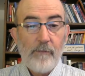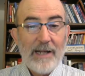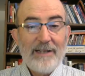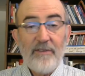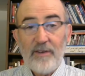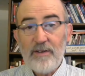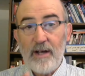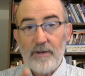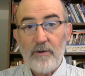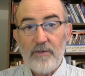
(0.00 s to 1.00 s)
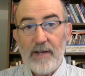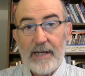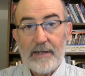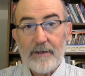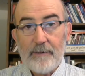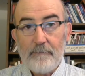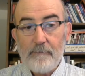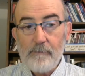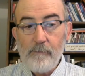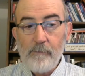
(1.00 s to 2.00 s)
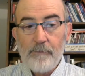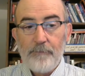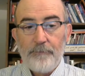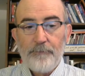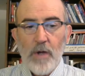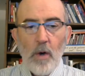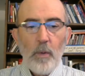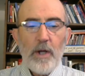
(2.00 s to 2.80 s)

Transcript: listen to understand. We